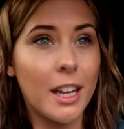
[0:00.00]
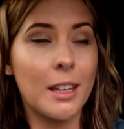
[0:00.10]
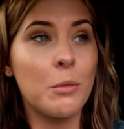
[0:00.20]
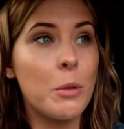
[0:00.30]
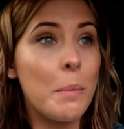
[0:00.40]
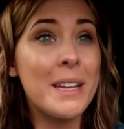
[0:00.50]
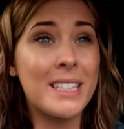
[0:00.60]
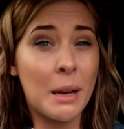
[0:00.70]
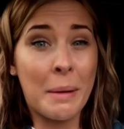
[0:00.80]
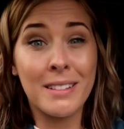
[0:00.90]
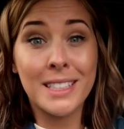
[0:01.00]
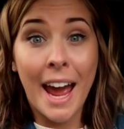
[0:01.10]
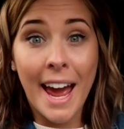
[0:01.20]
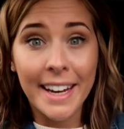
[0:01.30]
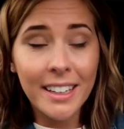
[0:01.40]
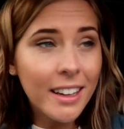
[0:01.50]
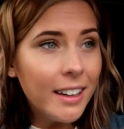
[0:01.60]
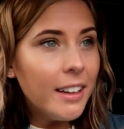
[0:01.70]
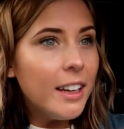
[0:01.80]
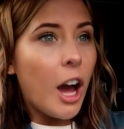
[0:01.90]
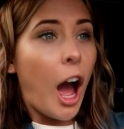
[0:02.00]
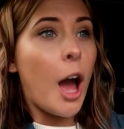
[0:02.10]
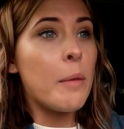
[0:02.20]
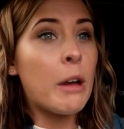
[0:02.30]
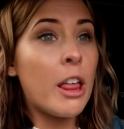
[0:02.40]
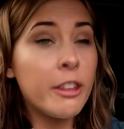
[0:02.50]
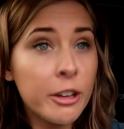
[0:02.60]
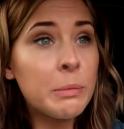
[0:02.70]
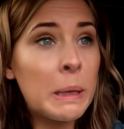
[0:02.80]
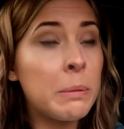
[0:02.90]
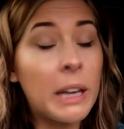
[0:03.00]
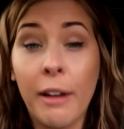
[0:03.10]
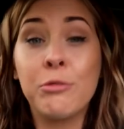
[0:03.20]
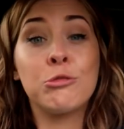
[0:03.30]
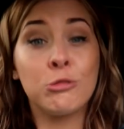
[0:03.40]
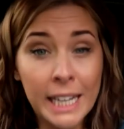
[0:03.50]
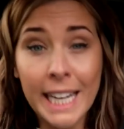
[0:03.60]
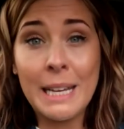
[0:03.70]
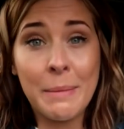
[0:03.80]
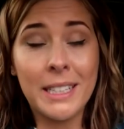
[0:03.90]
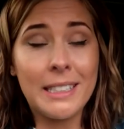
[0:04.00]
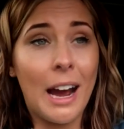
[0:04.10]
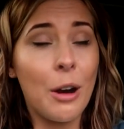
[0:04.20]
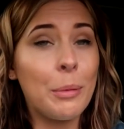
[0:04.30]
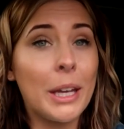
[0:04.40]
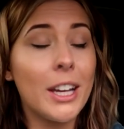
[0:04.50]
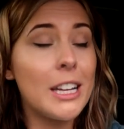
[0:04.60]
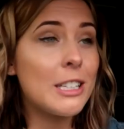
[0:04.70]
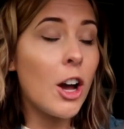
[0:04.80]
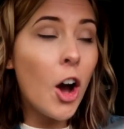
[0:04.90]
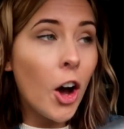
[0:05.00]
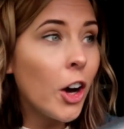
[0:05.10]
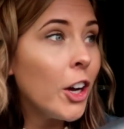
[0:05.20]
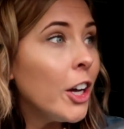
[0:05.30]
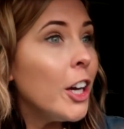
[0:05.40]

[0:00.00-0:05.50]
I think we were missing about 10, and those people have really missed out because, oh,